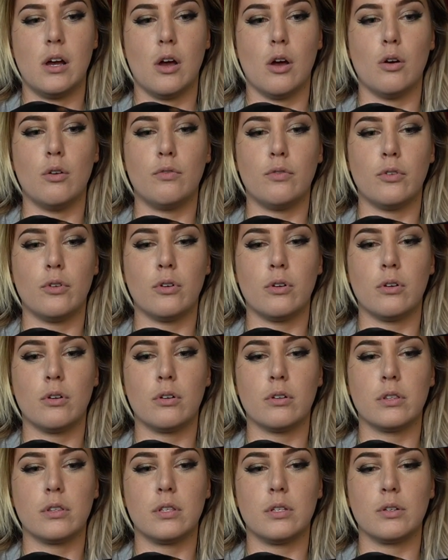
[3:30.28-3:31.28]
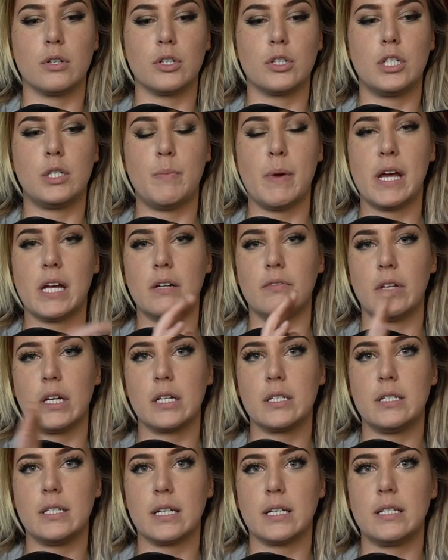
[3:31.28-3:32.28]
over the span of
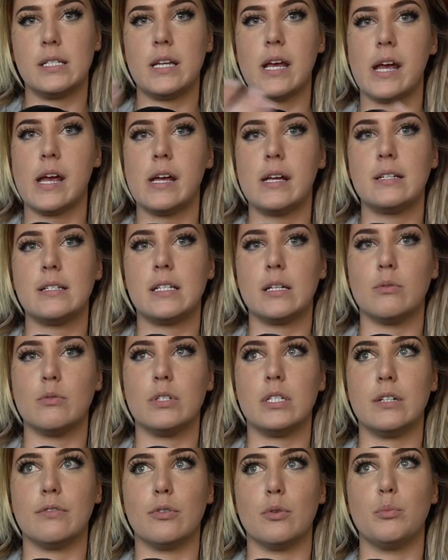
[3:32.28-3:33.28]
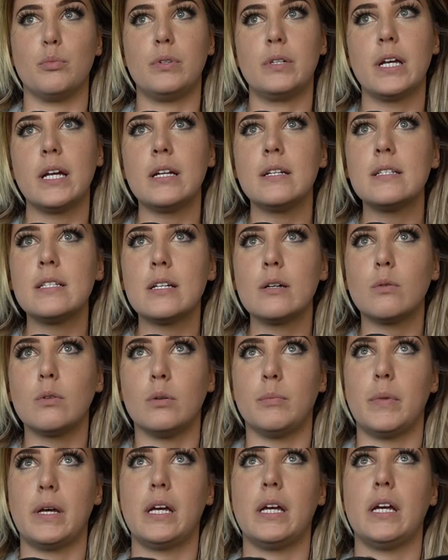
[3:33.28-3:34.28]
like 6 days, there was different plans that
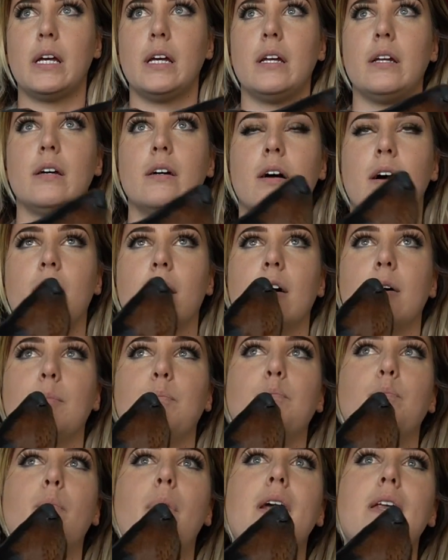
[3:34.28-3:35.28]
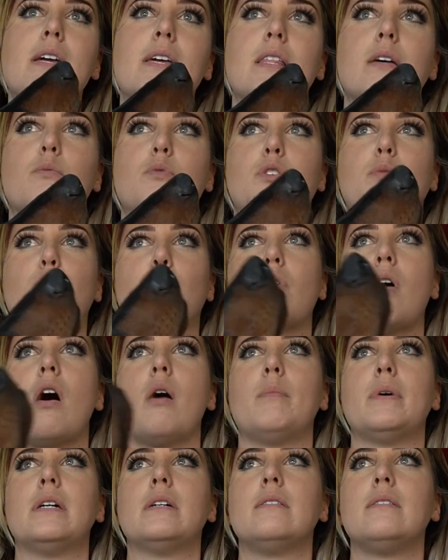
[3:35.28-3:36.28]
were made, money that was
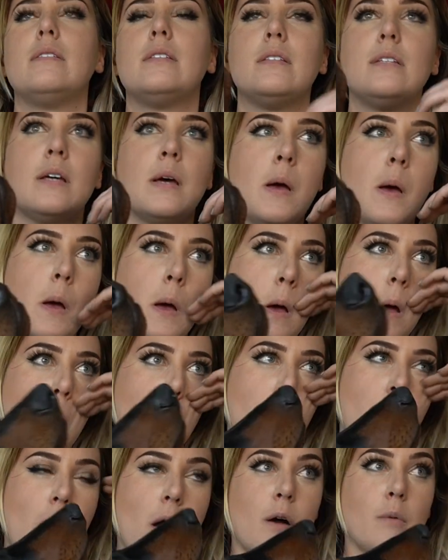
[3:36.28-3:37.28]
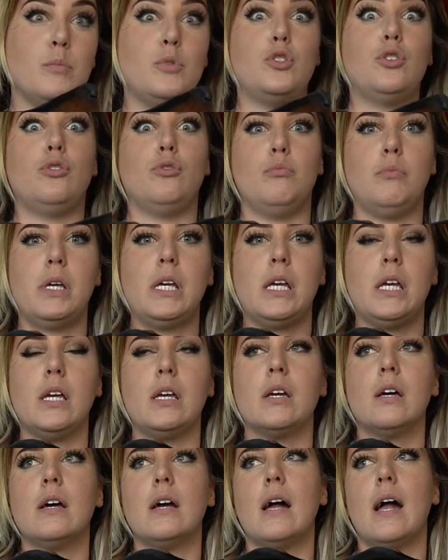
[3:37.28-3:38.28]
promised to
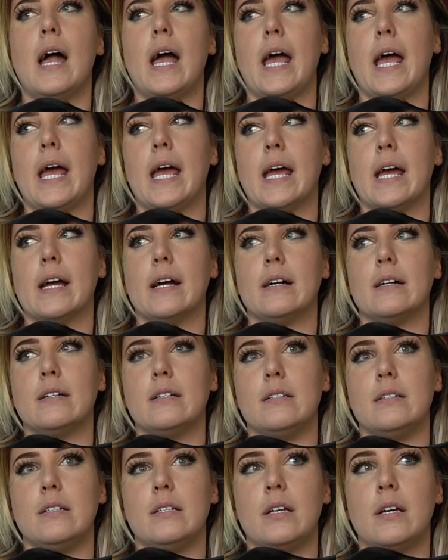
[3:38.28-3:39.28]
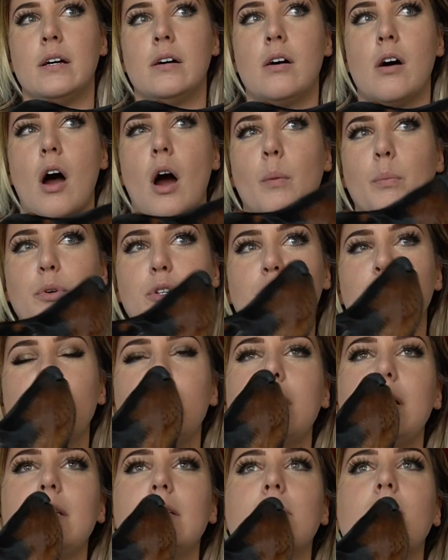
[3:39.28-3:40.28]
me, and
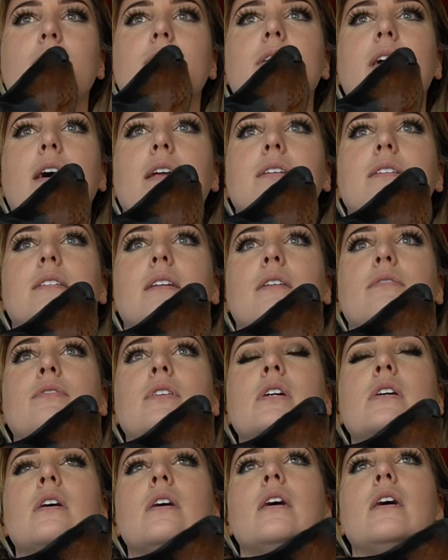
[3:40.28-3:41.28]
opportunities and all this kind of stuff.